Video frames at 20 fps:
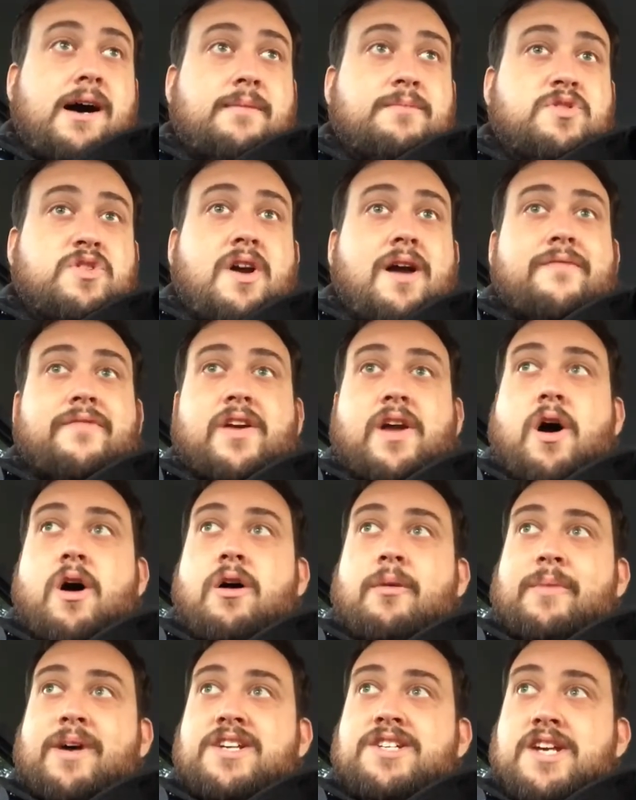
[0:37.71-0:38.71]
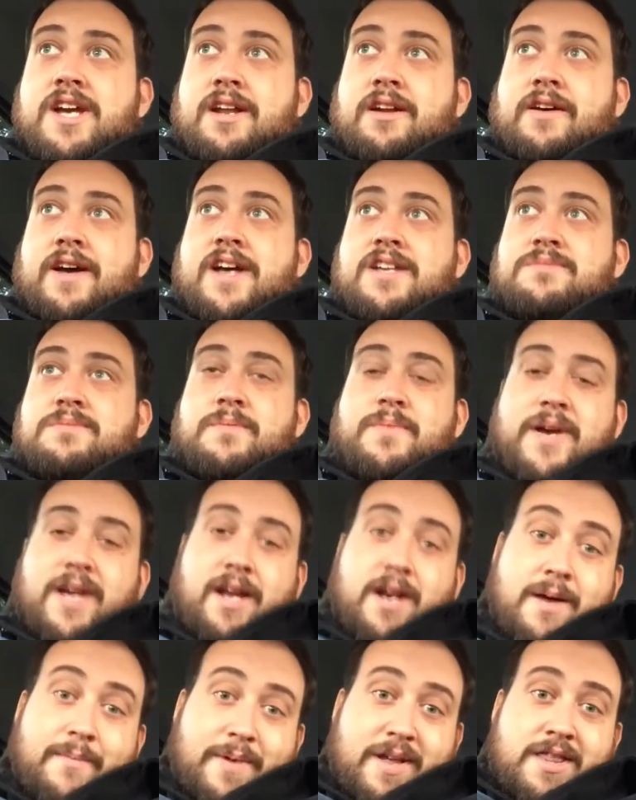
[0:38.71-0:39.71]
Traffic on my channel has been
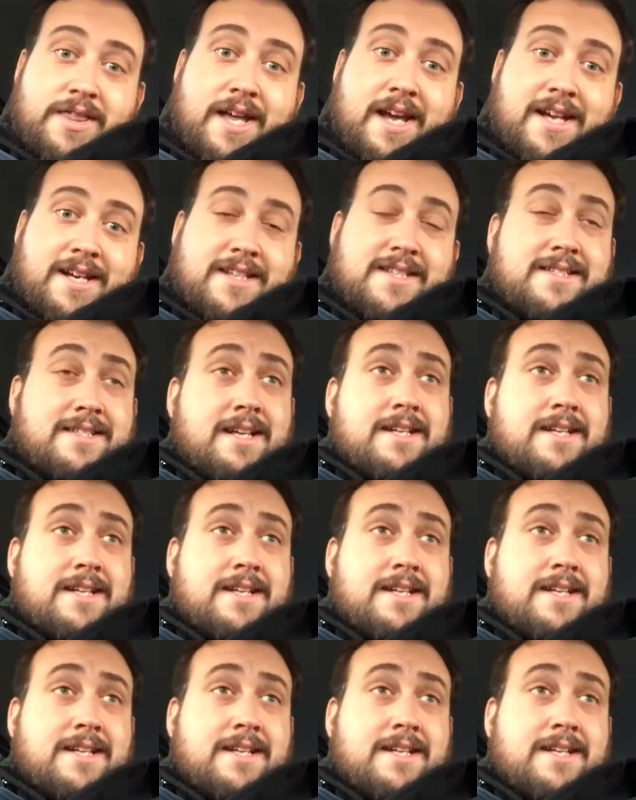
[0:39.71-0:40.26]
picking up, and thanks.